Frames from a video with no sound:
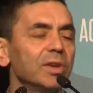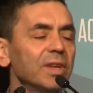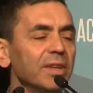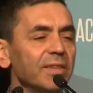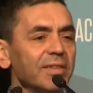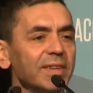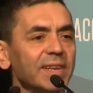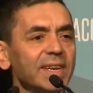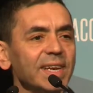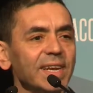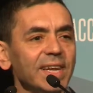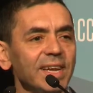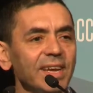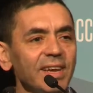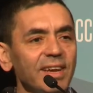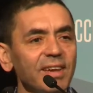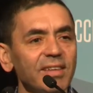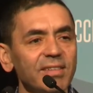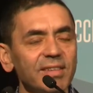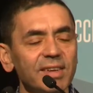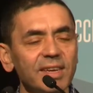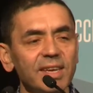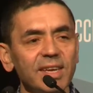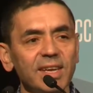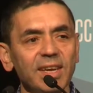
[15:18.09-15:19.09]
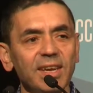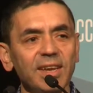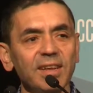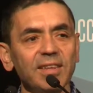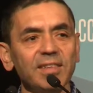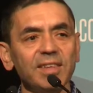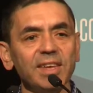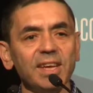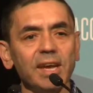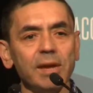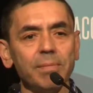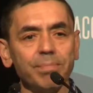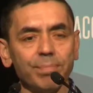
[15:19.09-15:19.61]
It's an
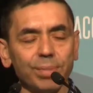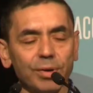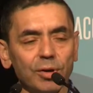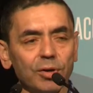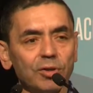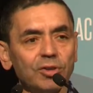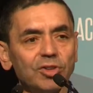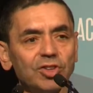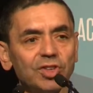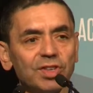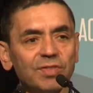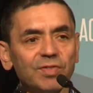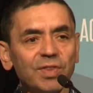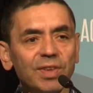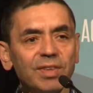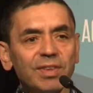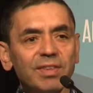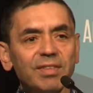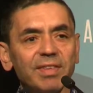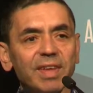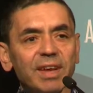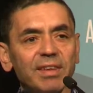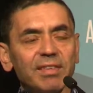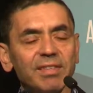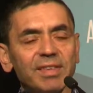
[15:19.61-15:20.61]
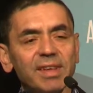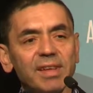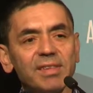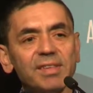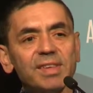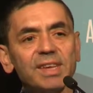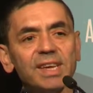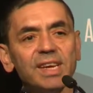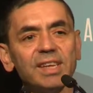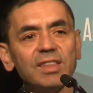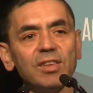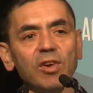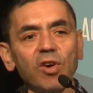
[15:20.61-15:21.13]
easy approach with a success
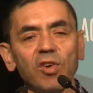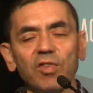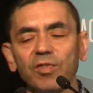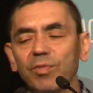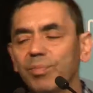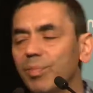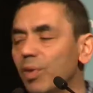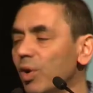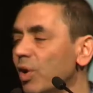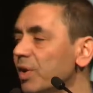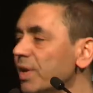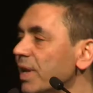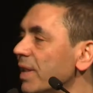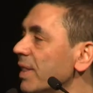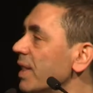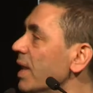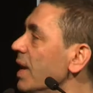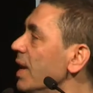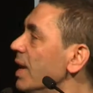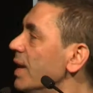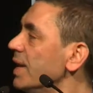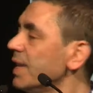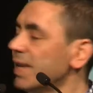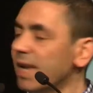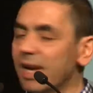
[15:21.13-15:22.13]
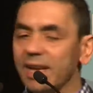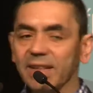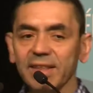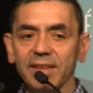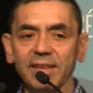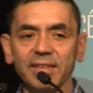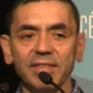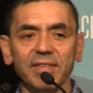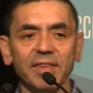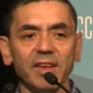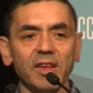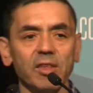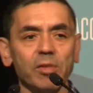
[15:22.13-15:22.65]
rate of more than
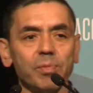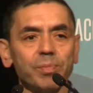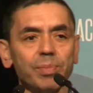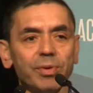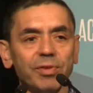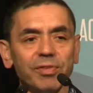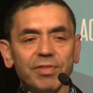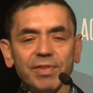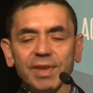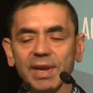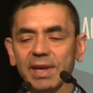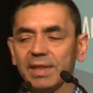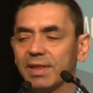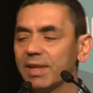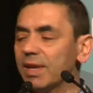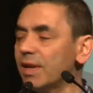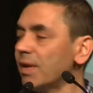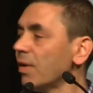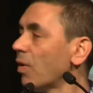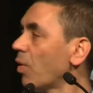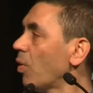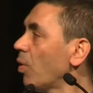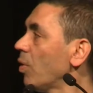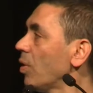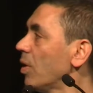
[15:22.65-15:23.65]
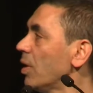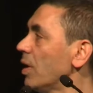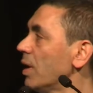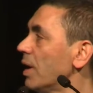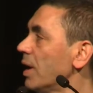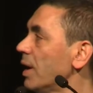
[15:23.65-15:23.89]
96% in all,